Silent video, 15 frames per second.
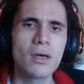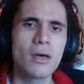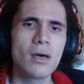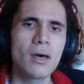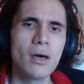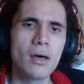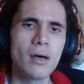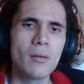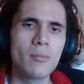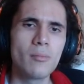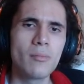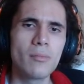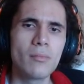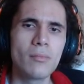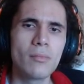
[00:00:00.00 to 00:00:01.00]

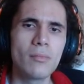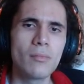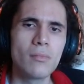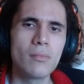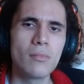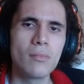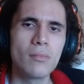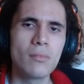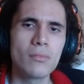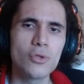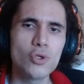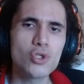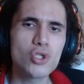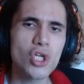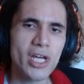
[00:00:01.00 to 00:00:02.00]

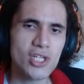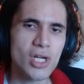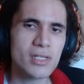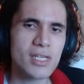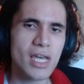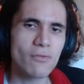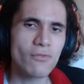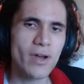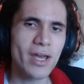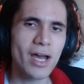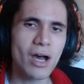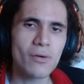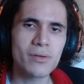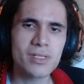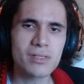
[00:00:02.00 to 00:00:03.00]
Usually I try to aim for 8
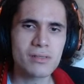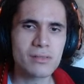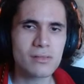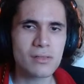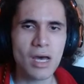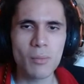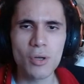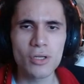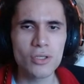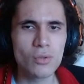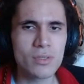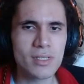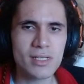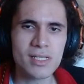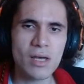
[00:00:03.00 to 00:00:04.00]
hours. I'm only doing
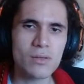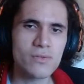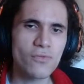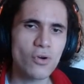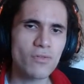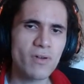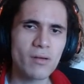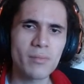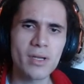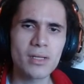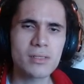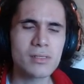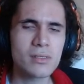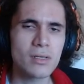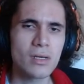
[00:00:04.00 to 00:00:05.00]
6 hours and 45
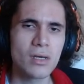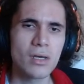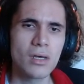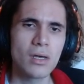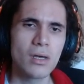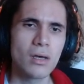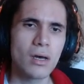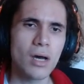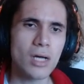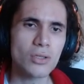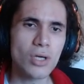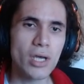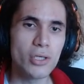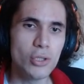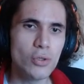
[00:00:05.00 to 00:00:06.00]
minutes. I
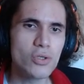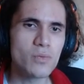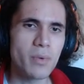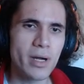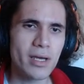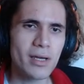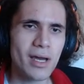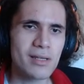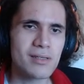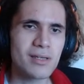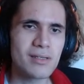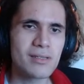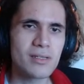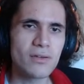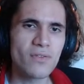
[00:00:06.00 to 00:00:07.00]
took a huge break, as you can
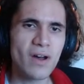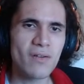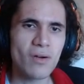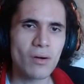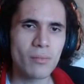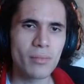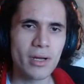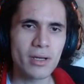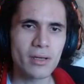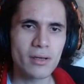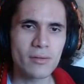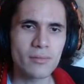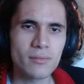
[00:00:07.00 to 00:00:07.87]
see, 5-hour break.